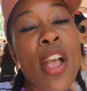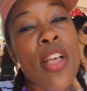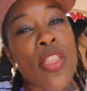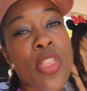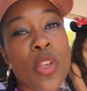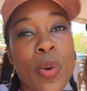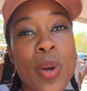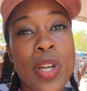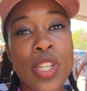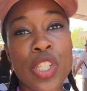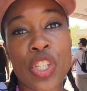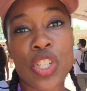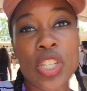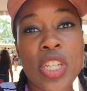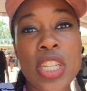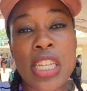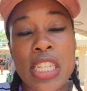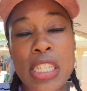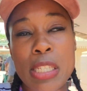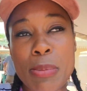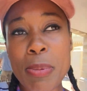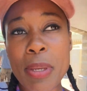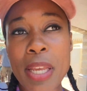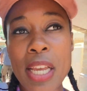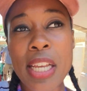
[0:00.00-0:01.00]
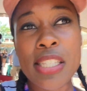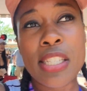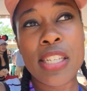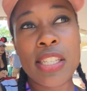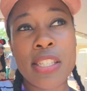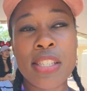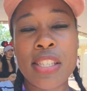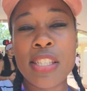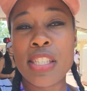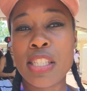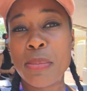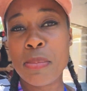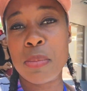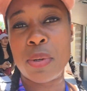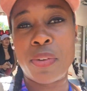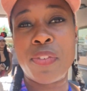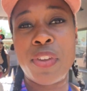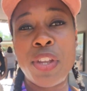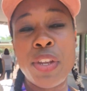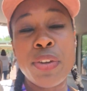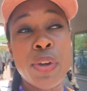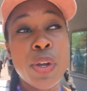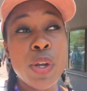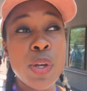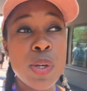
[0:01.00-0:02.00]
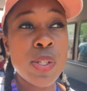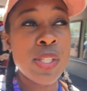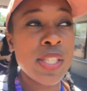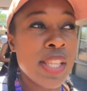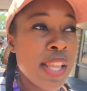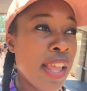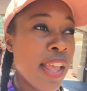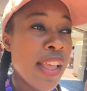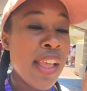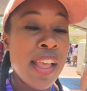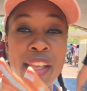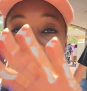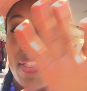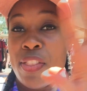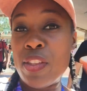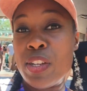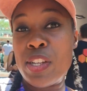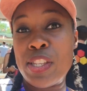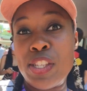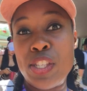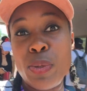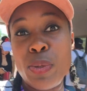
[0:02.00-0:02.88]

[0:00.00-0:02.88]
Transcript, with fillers: The question is, because it's the Summer of Heroes and there's